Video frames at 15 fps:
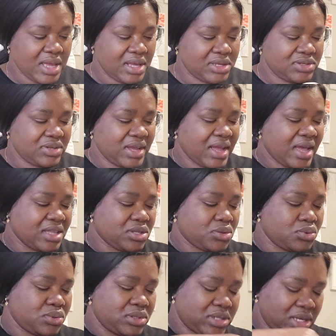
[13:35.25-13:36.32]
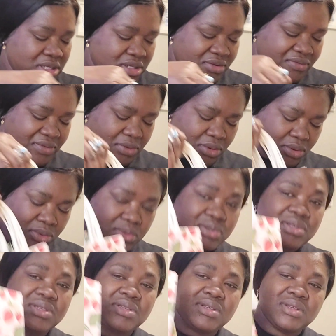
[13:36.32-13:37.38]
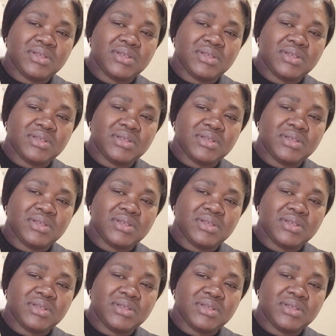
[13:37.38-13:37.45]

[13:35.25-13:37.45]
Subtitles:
So I got 2 sets of those.